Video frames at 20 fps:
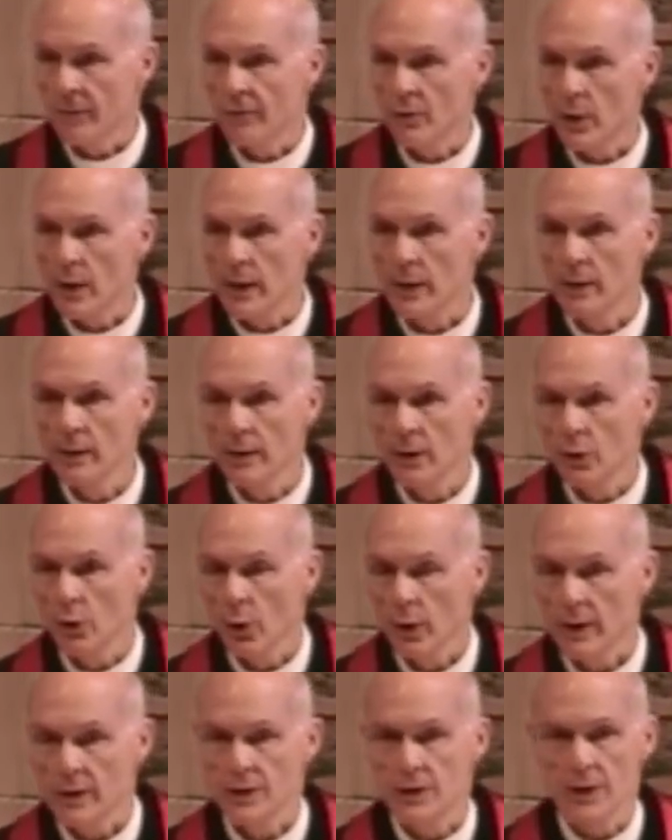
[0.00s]
every
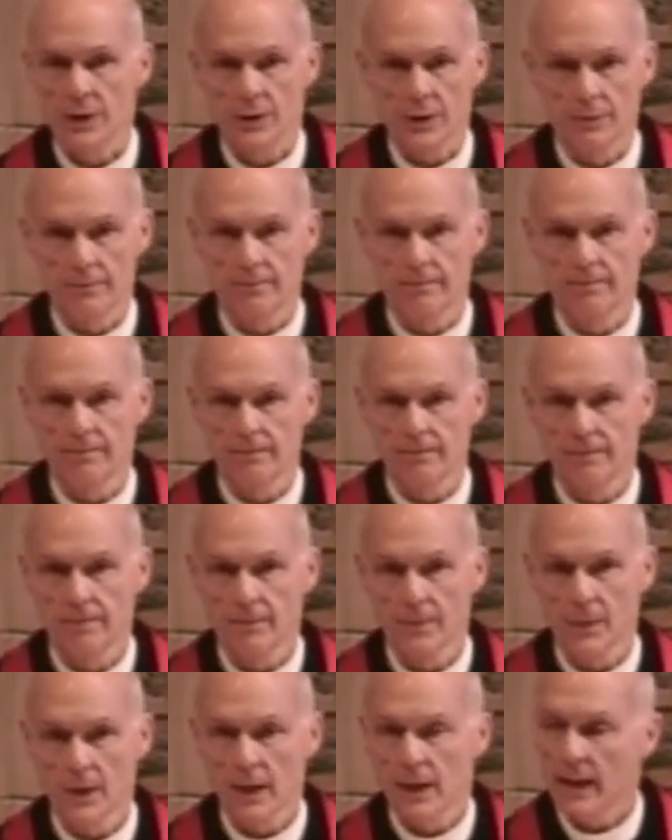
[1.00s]
criticism.
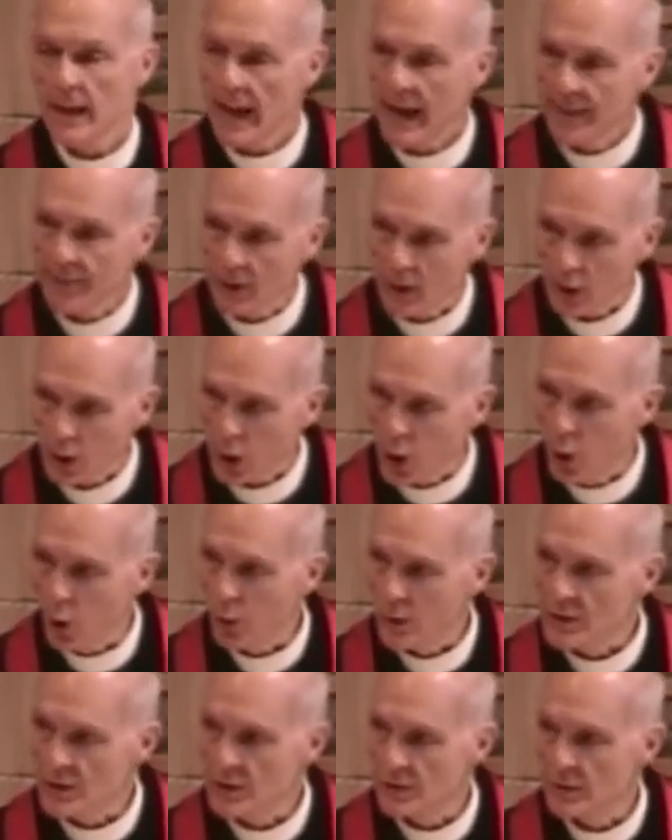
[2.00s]
And the
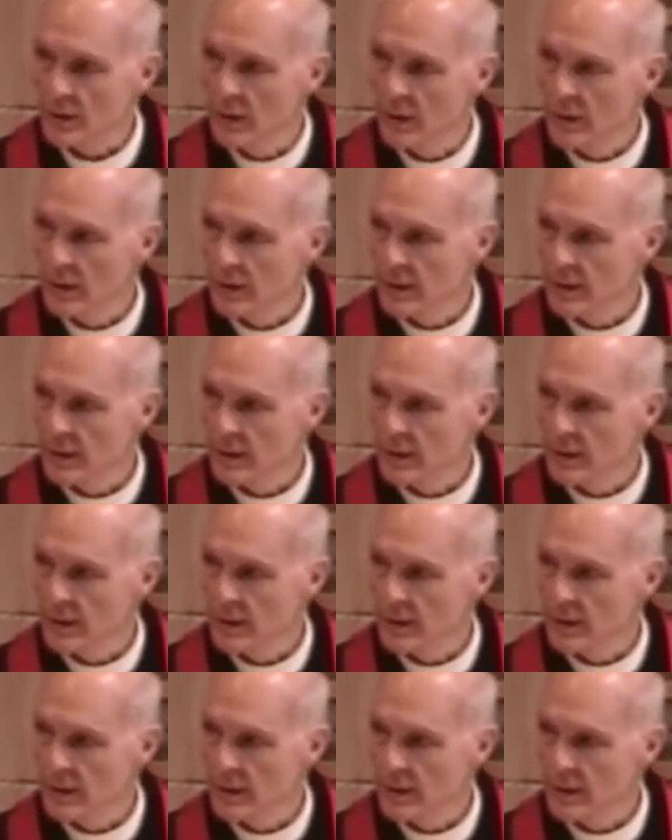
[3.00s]
lowest